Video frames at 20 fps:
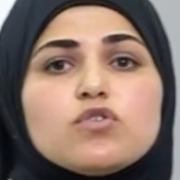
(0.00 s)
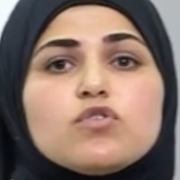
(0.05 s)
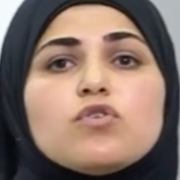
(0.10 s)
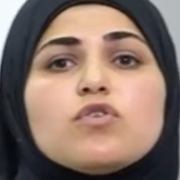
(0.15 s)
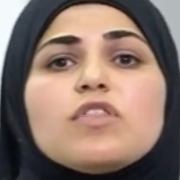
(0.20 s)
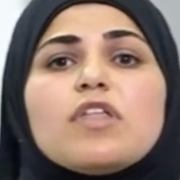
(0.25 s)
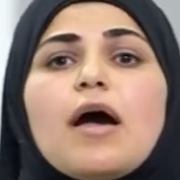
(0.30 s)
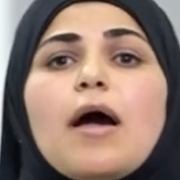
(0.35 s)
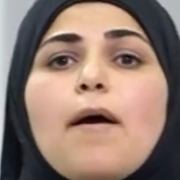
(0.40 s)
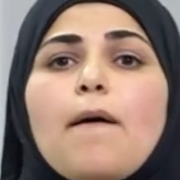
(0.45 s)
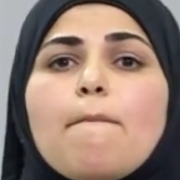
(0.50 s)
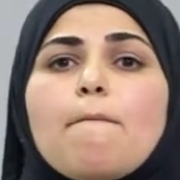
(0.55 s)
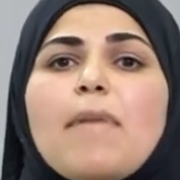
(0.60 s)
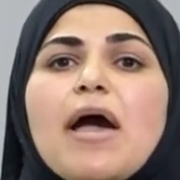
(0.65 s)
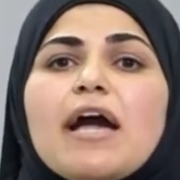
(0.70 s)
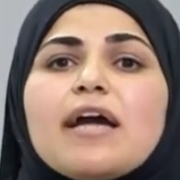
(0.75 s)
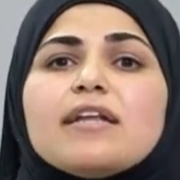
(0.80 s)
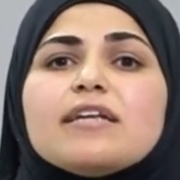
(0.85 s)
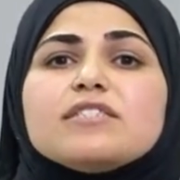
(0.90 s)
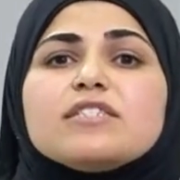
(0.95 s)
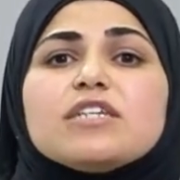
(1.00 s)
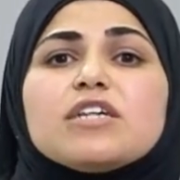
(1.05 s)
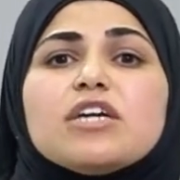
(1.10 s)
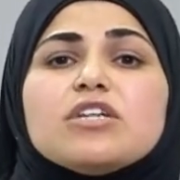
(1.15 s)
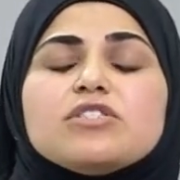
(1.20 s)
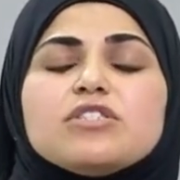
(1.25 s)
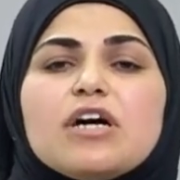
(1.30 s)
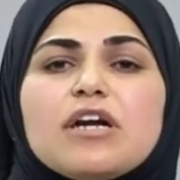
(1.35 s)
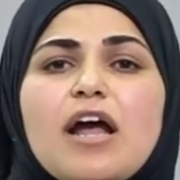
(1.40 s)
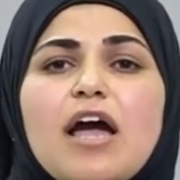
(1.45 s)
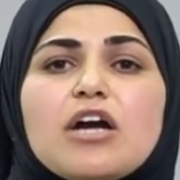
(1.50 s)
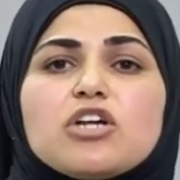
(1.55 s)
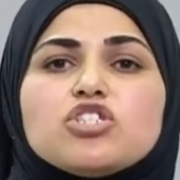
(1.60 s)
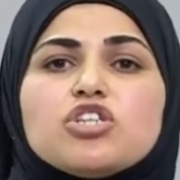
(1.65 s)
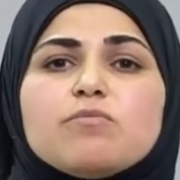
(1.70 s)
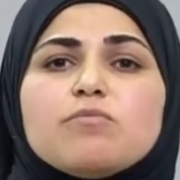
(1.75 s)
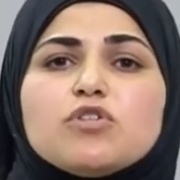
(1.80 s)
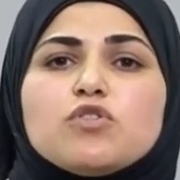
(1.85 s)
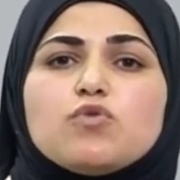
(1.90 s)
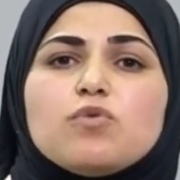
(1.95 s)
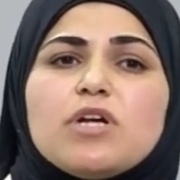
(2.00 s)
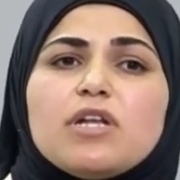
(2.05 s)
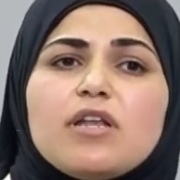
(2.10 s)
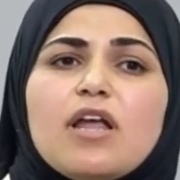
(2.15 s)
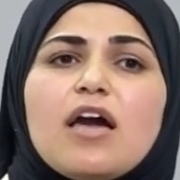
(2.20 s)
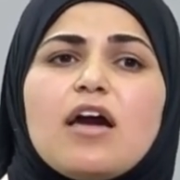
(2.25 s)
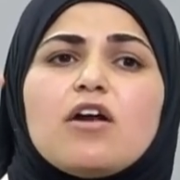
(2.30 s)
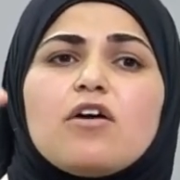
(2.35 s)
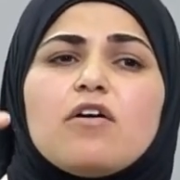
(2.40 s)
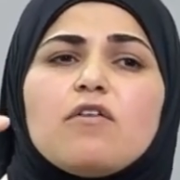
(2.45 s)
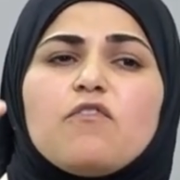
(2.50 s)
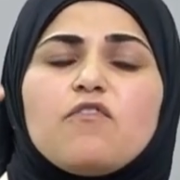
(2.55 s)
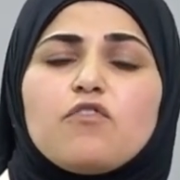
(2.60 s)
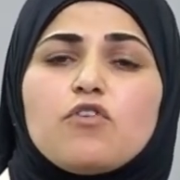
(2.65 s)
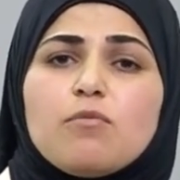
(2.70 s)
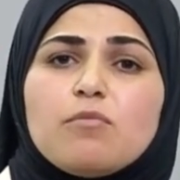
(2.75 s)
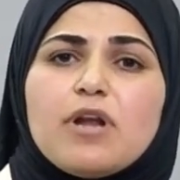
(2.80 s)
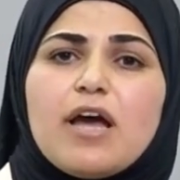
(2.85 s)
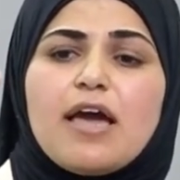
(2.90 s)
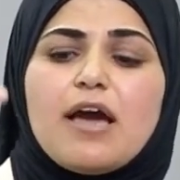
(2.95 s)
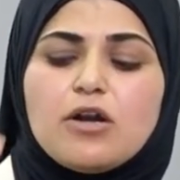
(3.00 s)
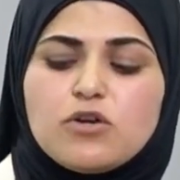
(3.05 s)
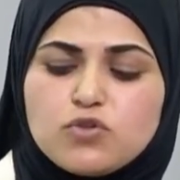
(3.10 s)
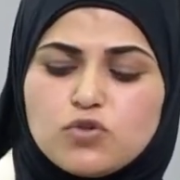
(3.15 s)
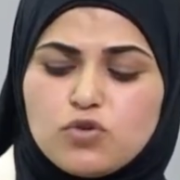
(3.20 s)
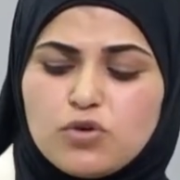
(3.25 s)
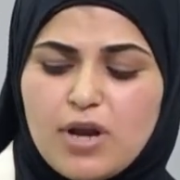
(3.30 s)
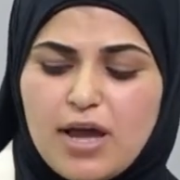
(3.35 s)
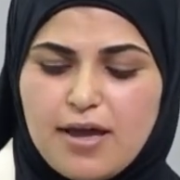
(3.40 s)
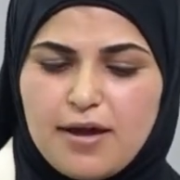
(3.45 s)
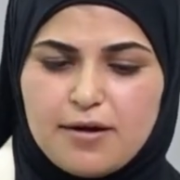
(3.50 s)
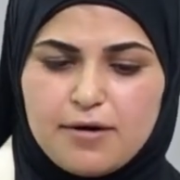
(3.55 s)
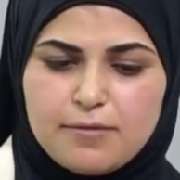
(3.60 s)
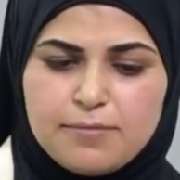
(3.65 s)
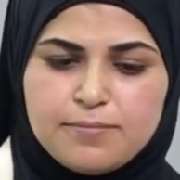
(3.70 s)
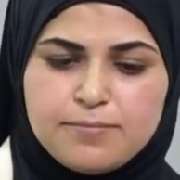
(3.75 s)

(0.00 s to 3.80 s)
to the magnetic interaction between from layer to layer.